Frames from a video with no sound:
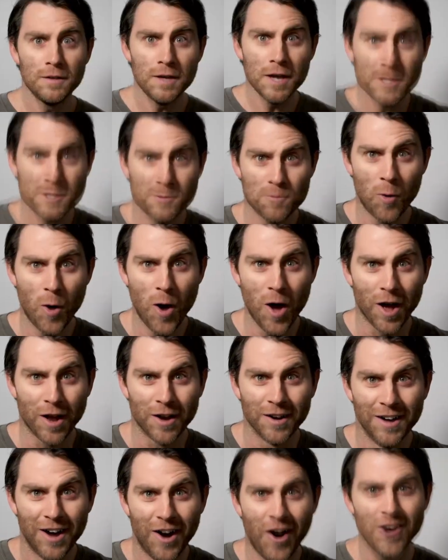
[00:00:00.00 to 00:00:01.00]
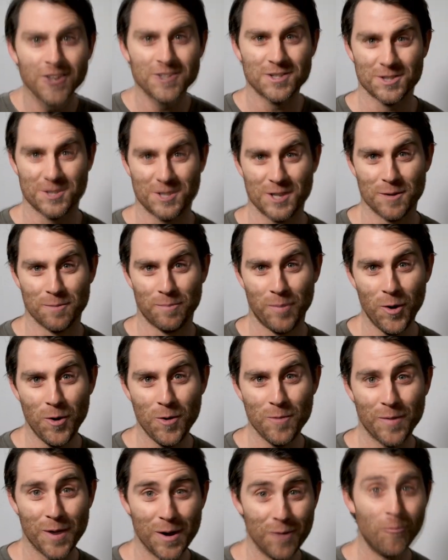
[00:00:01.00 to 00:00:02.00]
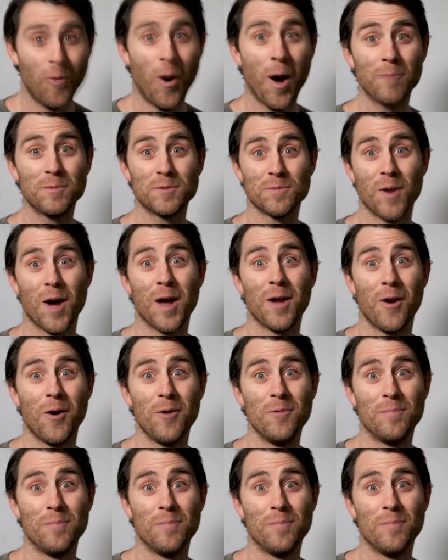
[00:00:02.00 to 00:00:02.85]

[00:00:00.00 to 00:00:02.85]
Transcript: Guess what? I just did a poop and wiped my own